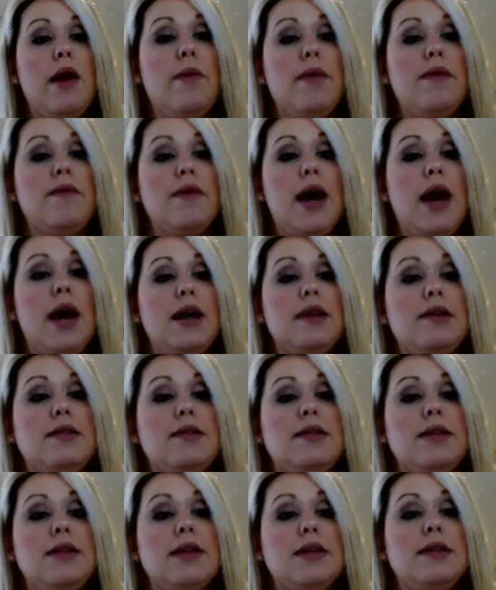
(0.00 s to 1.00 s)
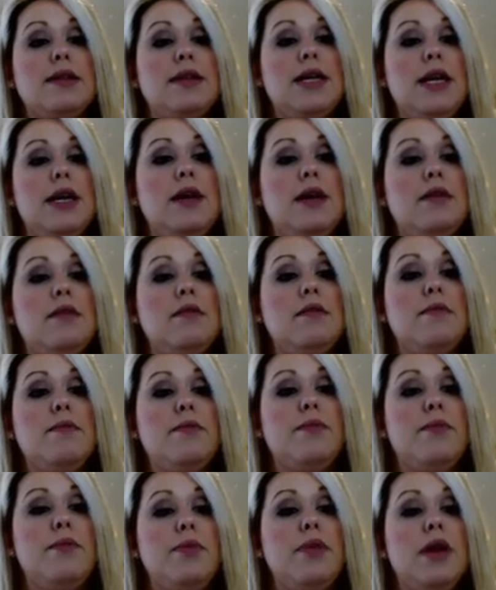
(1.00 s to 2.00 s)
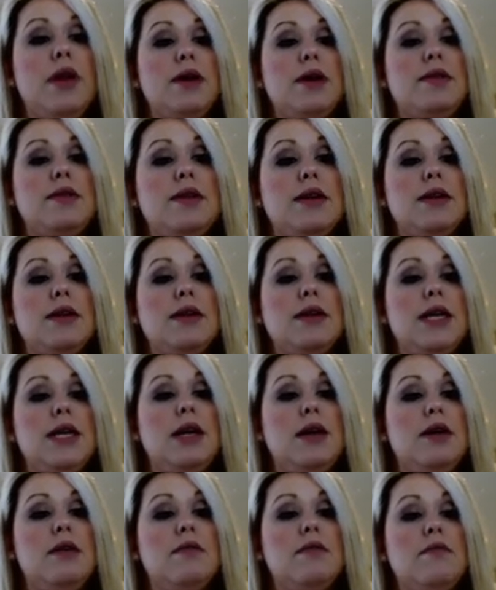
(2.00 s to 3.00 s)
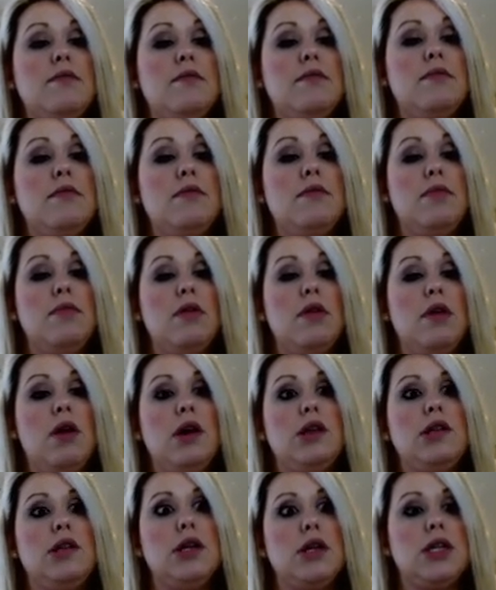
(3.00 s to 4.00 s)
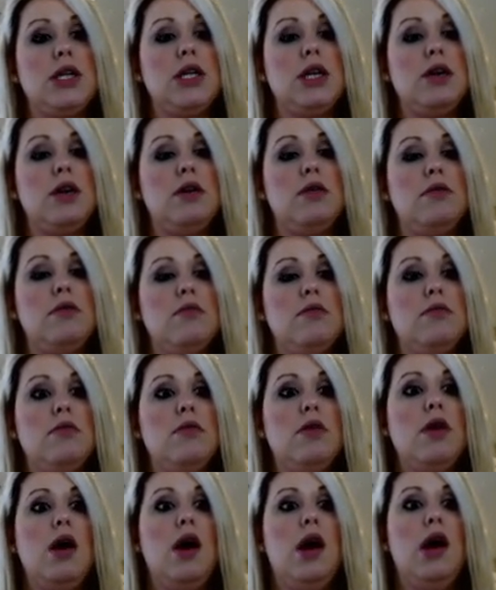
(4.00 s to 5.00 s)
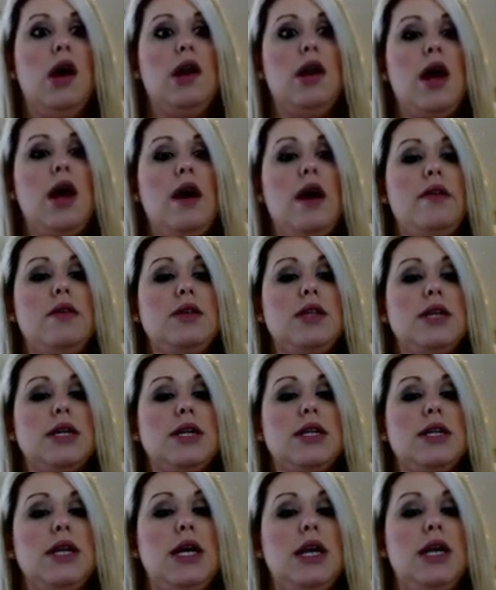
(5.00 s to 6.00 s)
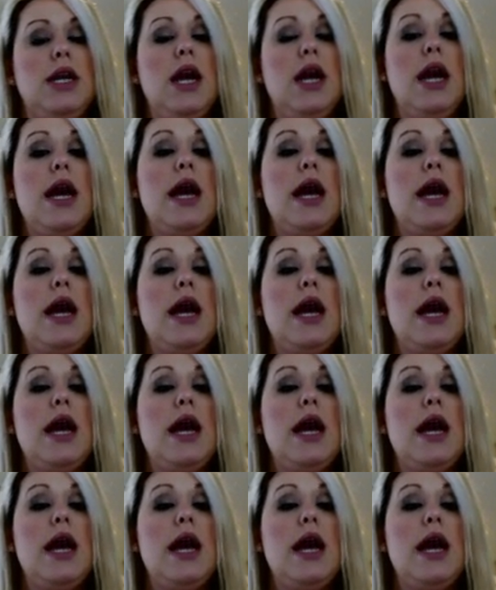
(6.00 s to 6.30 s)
we've got 16 plus 16 plus 16, another 16.